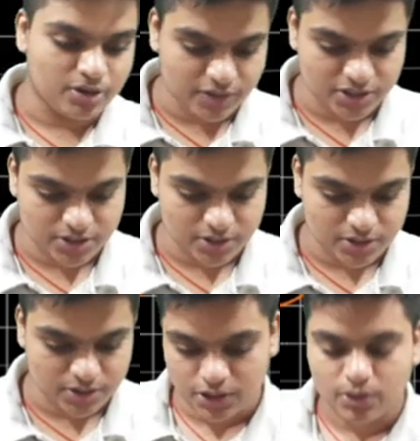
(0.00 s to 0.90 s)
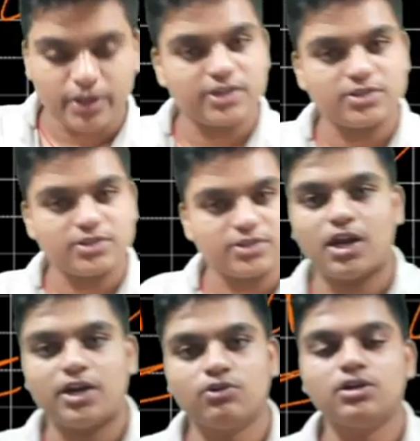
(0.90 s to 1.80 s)
wishes video, it's well
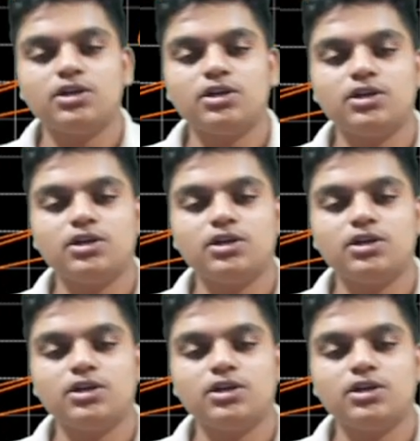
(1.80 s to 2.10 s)
and good.